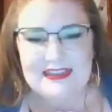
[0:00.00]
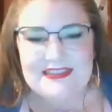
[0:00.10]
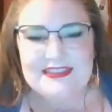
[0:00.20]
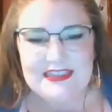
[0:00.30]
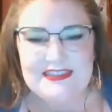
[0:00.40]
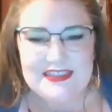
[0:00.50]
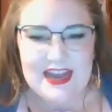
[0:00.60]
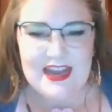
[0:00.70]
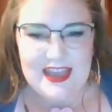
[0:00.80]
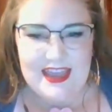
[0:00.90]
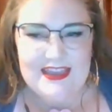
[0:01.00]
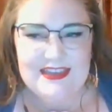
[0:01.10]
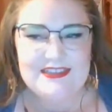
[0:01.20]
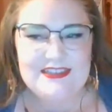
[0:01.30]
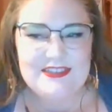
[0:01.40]
did not
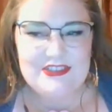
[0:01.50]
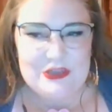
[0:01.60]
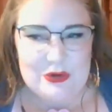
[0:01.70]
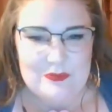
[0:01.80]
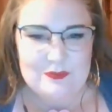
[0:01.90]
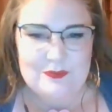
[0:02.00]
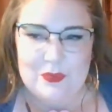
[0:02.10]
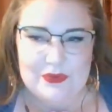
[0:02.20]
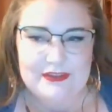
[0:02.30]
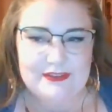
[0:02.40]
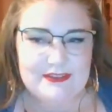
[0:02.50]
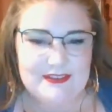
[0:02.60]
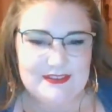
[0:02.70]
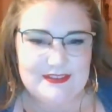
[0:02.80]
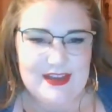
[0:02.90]
hate Chokepoint.
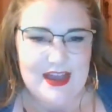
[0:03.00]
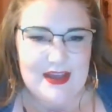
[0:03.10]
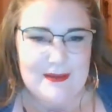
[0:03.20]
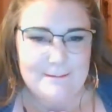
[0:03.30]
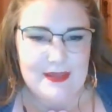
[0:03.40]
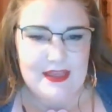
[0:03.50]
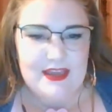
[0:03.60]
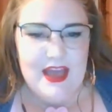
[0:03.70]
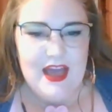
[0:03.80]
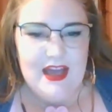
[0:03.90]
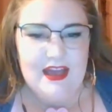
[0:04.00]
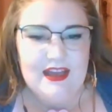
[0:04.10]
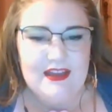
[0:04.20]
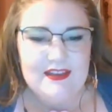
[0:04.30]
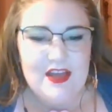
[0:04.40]

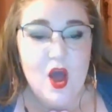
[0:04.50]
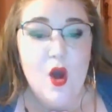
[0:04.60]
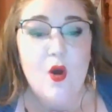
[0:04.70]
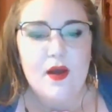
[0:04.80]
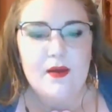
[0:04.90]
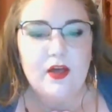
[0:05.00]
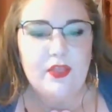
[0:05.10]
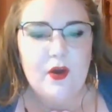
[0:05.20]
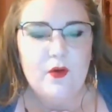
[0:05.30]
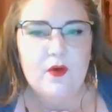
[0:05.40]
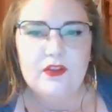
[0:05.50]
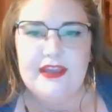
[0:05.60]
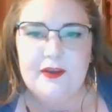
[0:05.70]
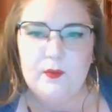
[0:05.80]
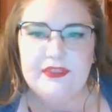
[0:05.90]
Although
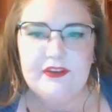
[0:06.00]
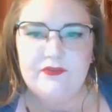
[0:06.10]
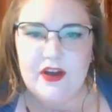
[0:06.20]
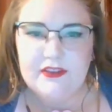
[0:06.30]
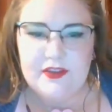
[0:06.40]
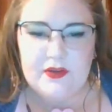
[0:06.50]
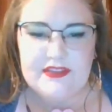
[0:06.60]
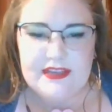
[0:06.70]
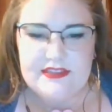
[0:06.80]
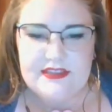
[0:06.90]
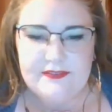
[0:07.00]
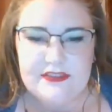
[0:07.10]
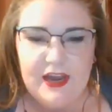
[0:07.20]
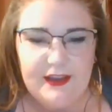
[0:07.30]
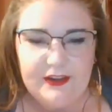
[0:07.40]
what the fuck though, that stuffed
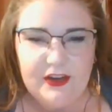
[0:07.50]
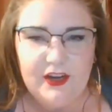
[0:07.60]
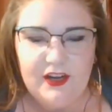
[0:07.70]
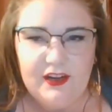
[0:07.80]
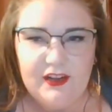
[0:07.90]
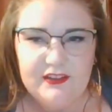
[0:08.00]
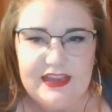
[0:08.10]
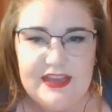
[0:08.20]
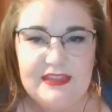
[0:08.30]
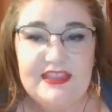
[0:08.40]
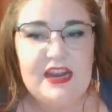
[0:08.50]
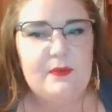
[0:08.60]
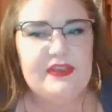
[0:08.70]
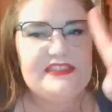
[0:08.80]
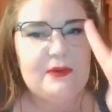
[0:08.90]
tiger. And then I
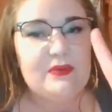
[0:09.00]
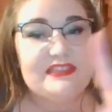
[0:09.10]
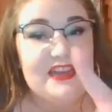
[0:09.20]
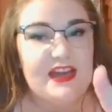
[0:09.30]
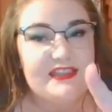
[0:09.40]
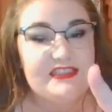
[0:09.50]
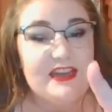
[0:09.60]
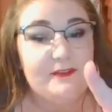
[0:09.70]
realized it was not a stuffed